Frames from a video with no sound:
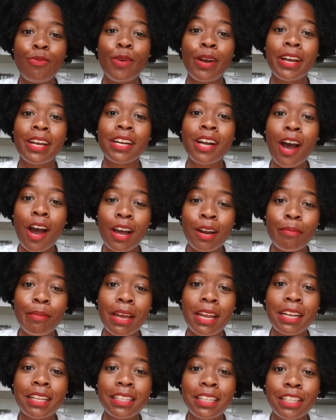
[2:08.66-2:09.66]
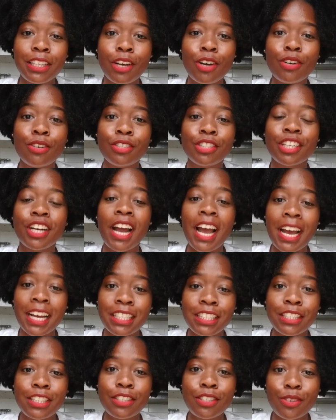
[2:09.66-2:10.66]
where it automatically loads your
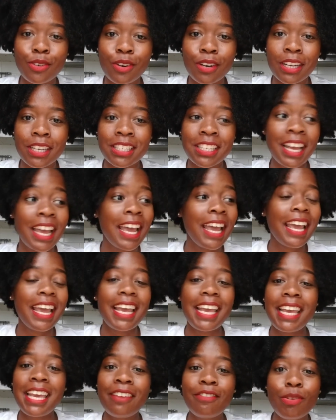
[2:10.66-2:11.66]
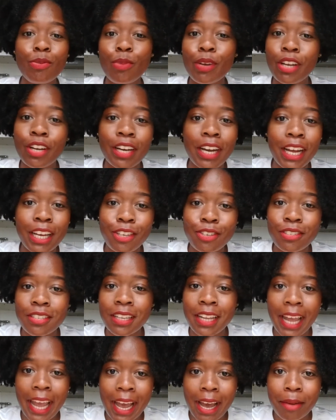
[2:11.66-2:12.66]
IG stories even when you're not using the
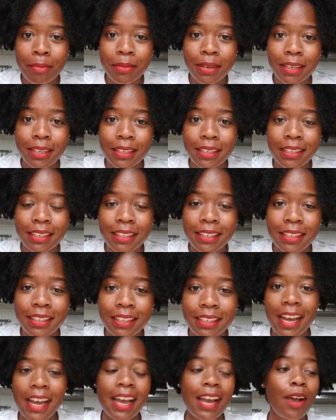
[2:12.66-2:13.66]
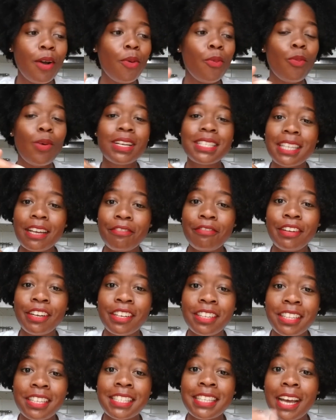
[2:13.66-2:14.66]
app. Once I figured
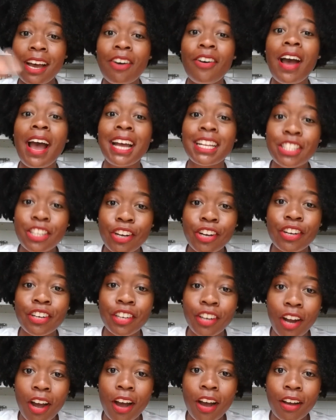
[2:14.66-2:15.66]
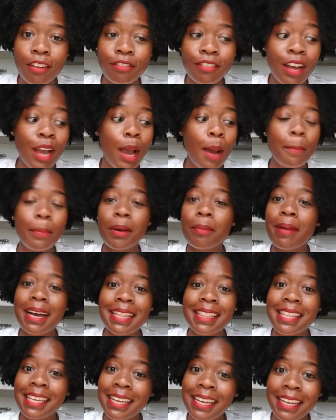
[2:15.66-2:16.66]
this out, I turned it off, but by
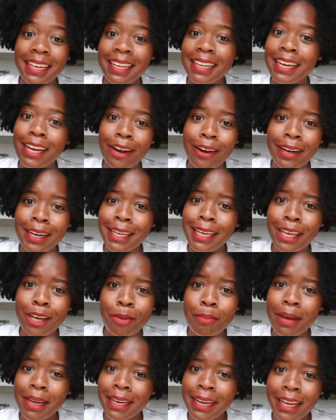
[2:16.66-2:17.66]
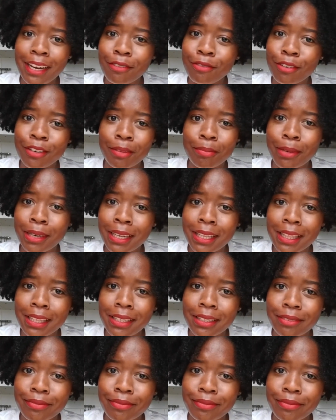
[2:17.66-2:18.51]
then it had already killed my data for the month.